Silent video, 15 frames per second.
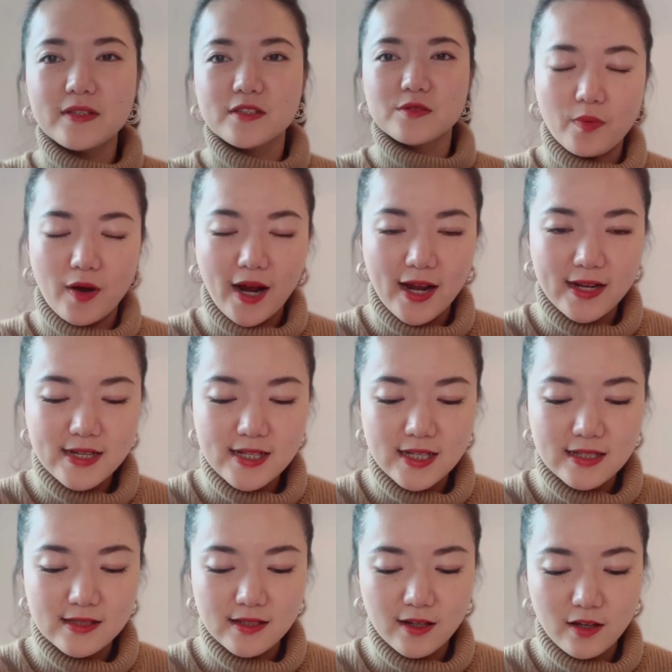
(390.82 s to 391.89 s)
this brand.
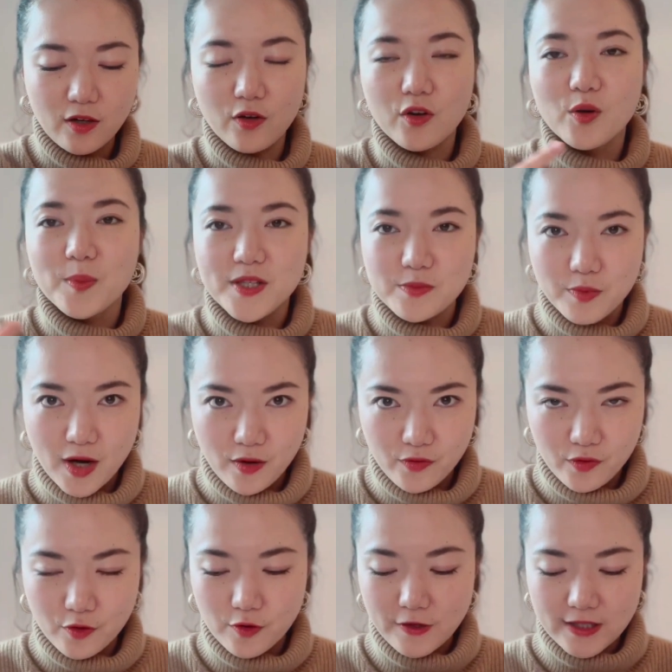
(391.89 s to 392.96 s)
It's a Hong Kong based brand, of
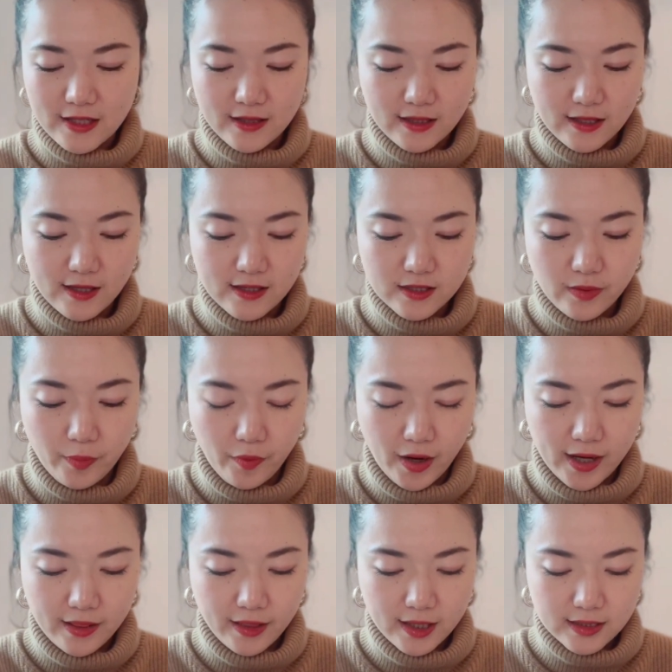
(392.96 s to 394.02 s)
course, and it is a
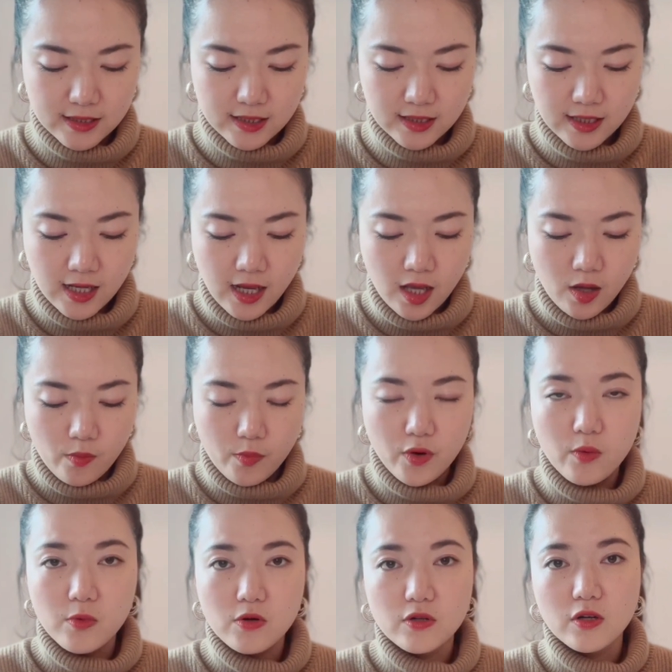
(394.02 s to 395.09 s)
brand that
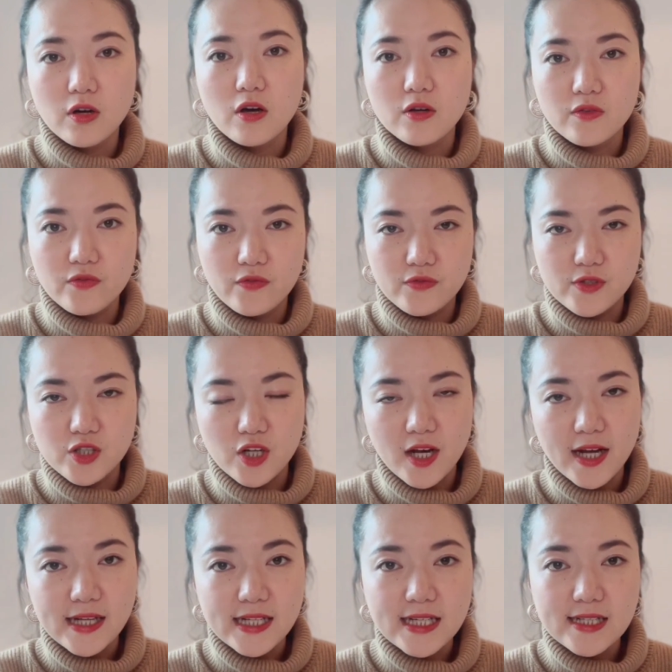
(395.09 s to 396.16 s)
promotes a lot of
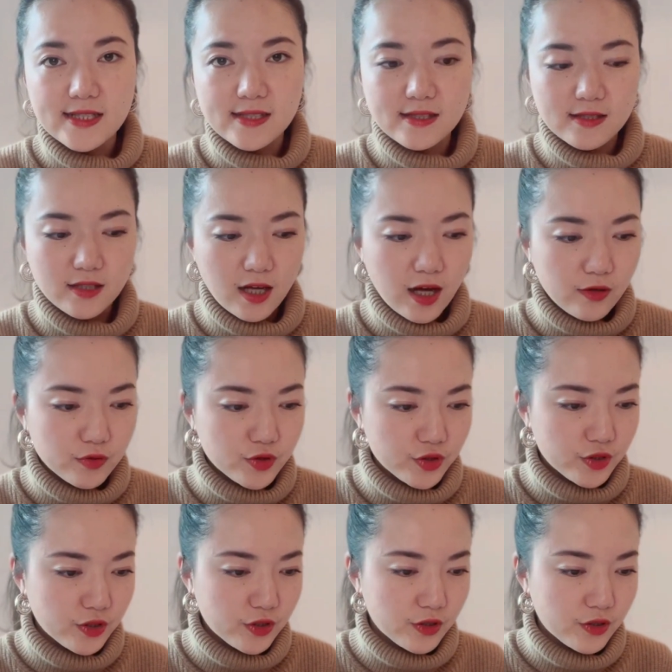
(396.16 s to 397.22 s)
Chinese
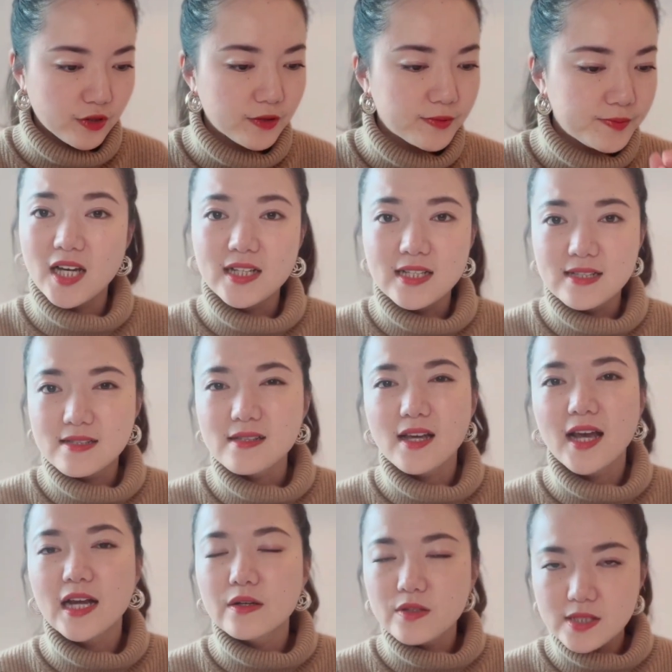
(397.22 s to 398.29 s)
culture, Chinese
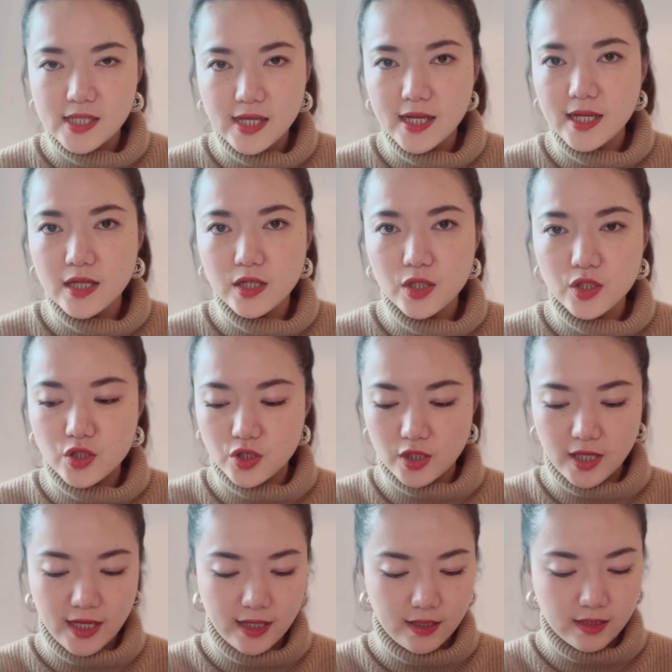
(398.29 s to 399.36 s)
heritage,
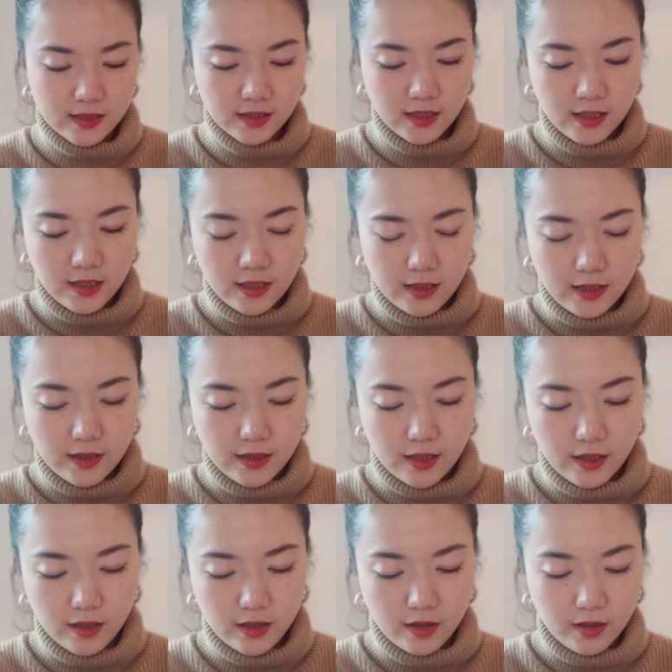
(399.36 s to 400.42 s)
and
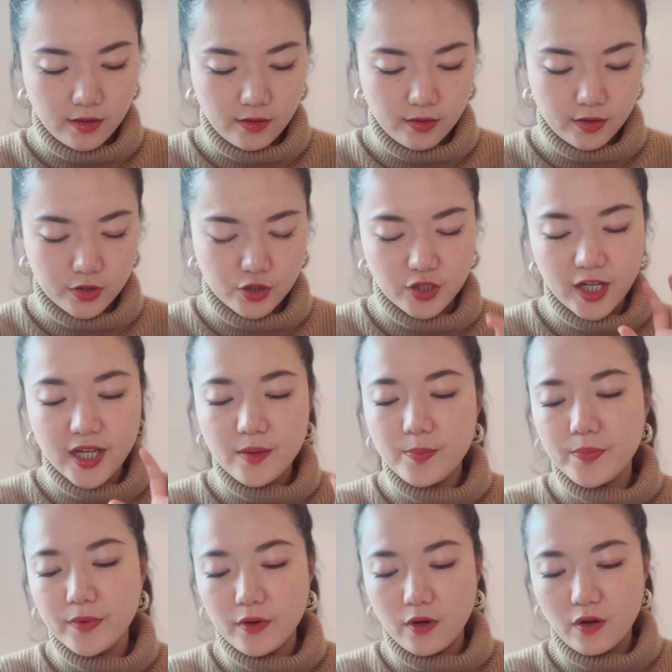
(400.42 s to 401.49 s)
the
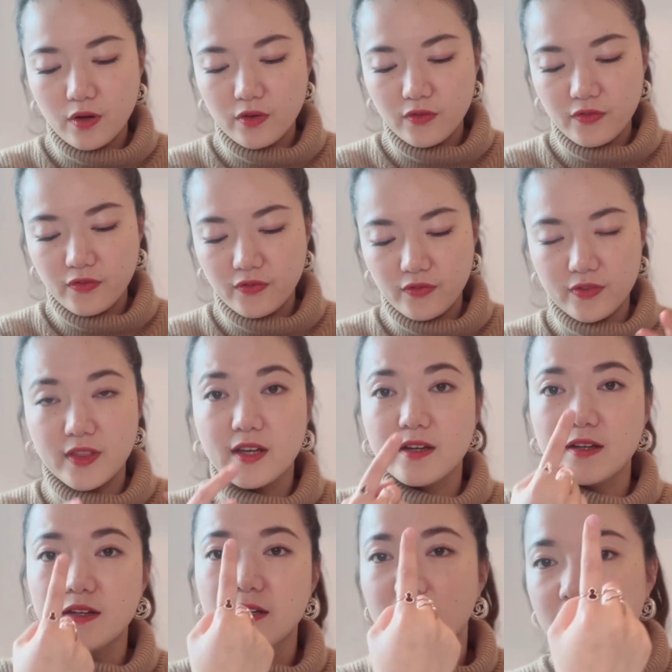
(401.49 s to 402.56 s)
shape of
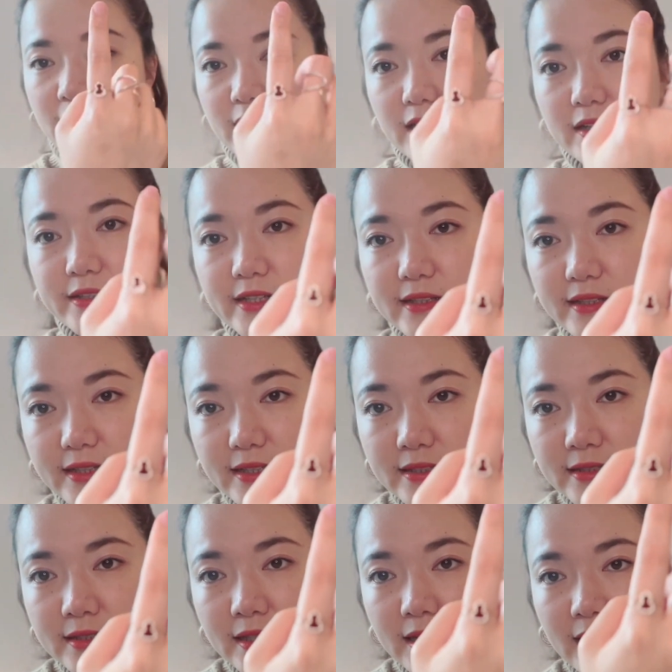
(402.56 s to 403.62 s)
the
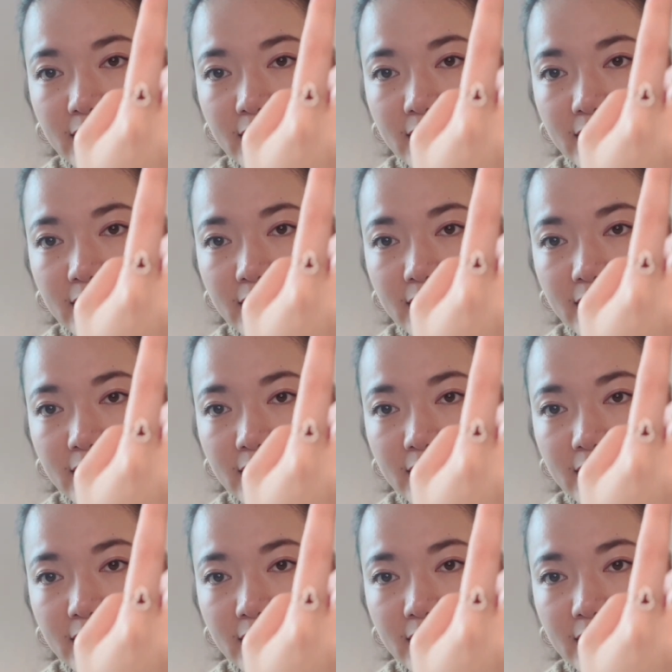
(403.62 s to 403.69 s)
carnelian